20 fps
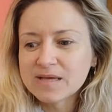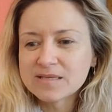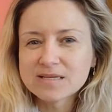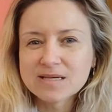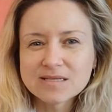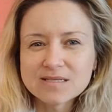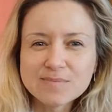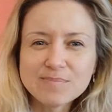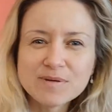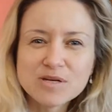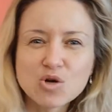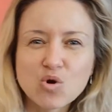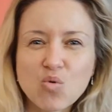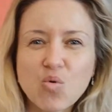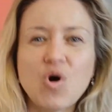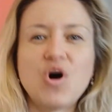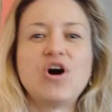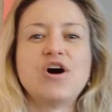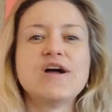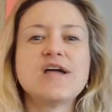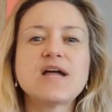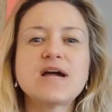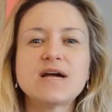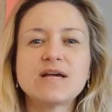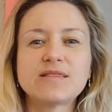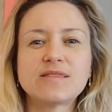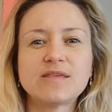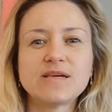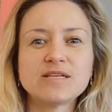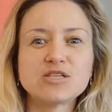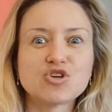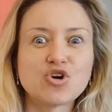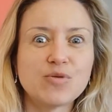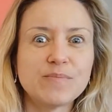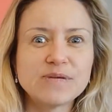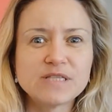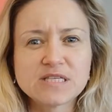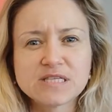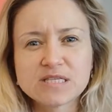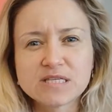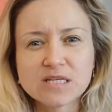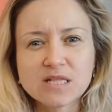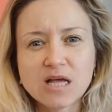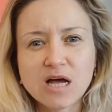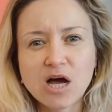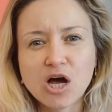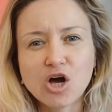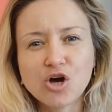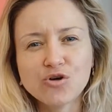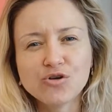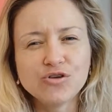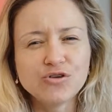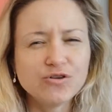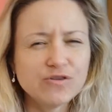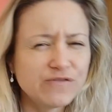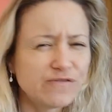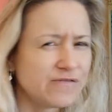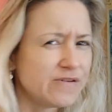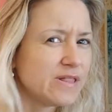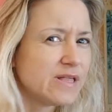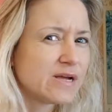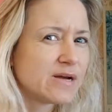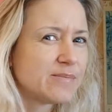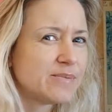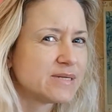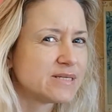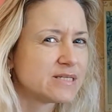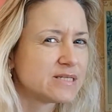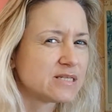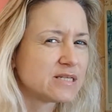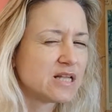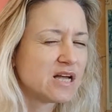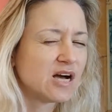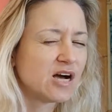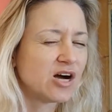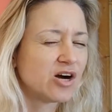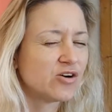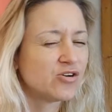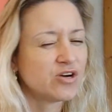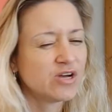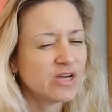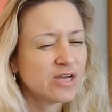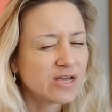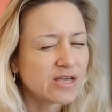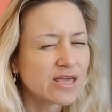it gets a bit quiet, things are a bit slow, you feeling a bit slow,